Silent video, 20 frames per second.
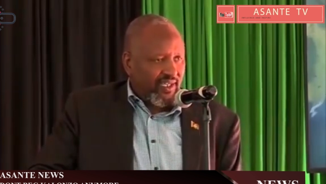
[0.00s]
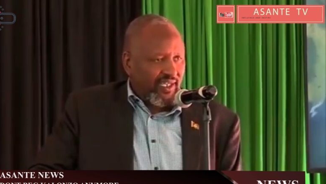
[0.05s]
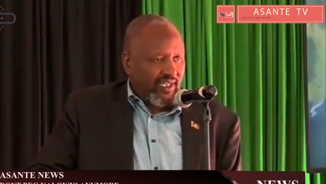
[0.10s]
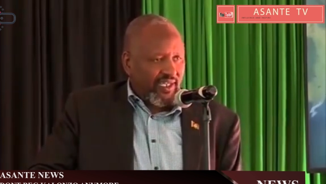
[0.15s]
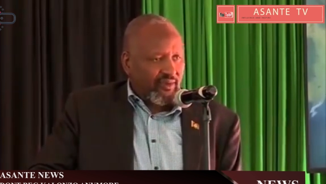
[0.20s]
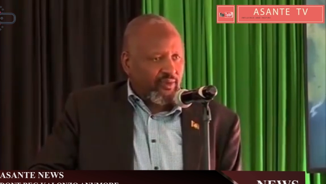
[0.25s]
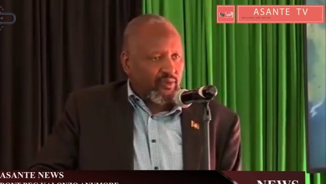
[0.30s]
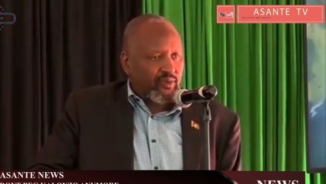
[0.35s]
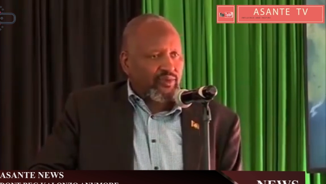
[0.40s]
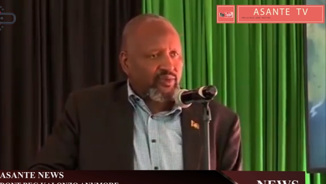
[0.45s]

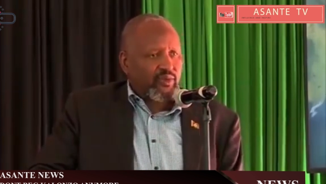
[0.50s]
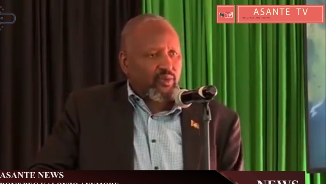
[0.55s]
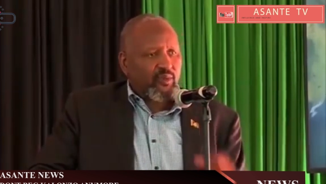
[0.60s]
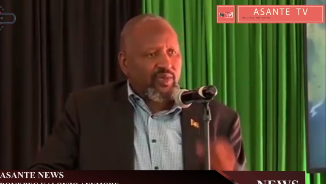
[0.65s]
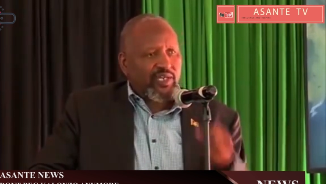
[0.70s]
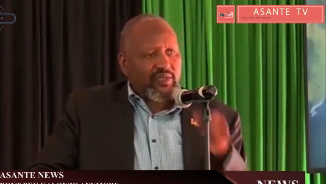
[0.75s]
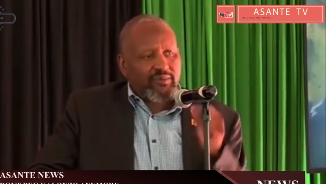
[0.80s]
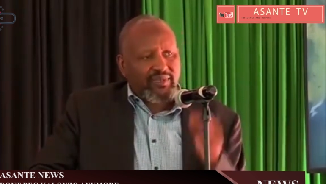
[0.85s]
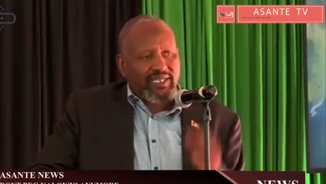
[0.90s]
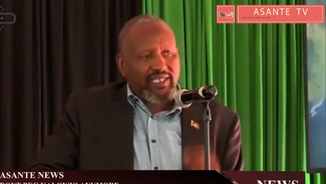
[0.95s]
And also,
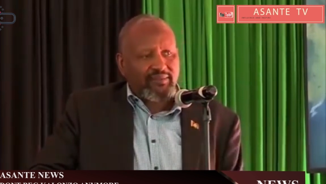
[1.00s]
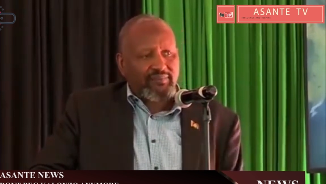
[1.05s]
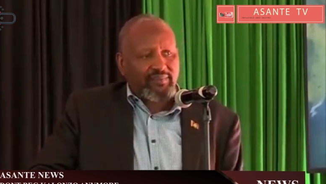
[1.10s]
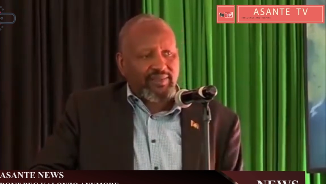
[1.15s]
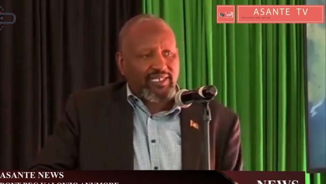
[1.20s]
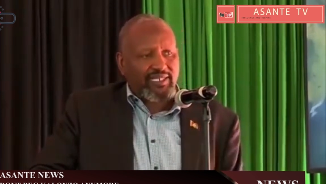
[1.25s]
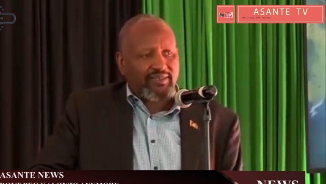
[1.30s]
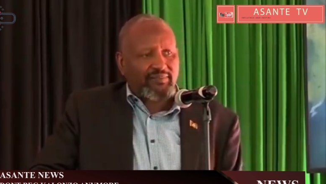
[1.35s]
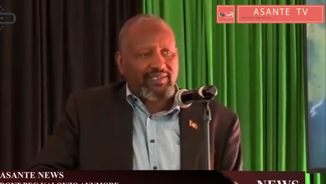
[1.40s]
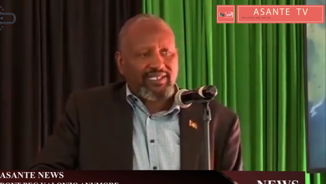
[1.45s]
when we're in
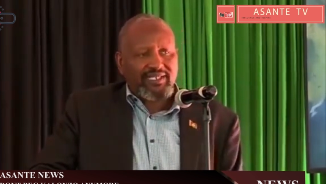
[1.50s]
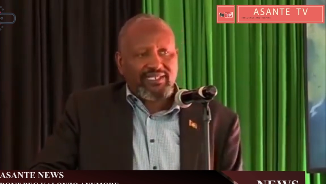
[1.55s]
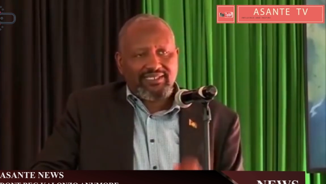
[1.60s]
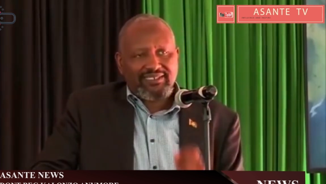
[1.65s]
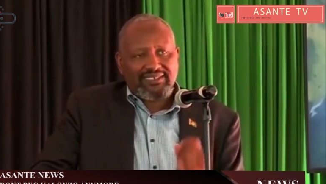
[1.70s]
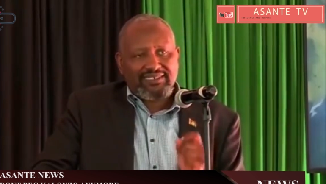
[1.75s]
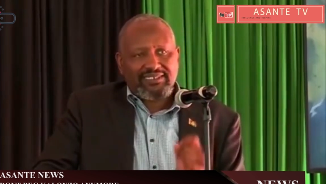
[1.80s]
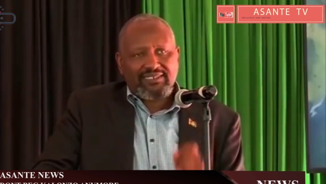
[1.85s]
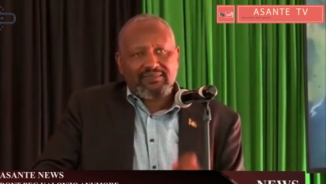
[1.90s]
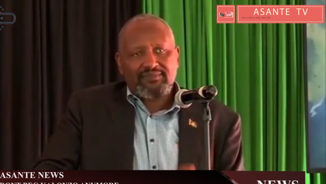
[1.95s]
parliament at
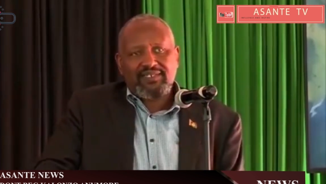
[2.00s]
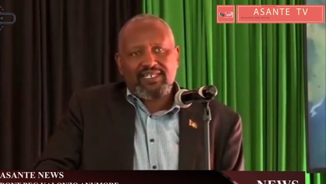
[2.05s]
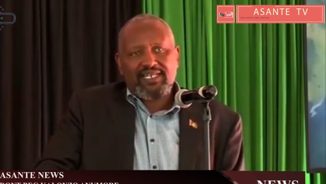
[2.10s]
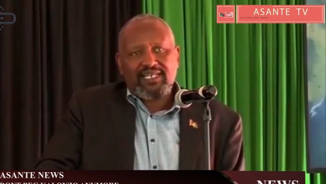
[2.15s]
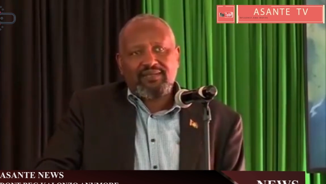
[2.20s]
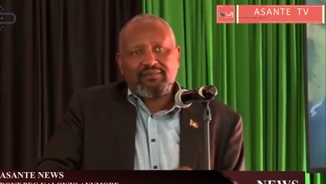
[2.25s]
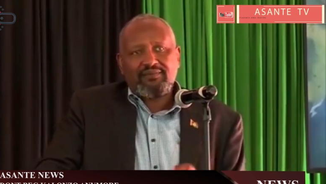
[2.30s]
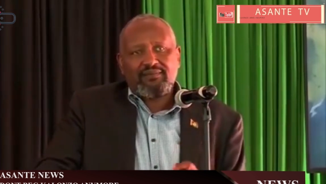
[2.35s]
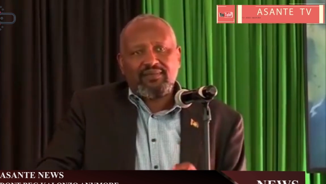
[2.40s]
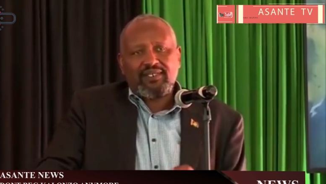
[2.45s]
the same
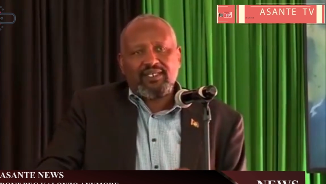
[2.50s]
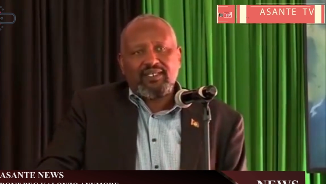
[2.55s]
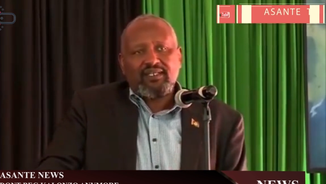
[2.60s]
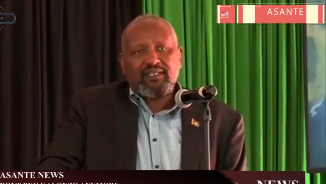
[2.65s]
time,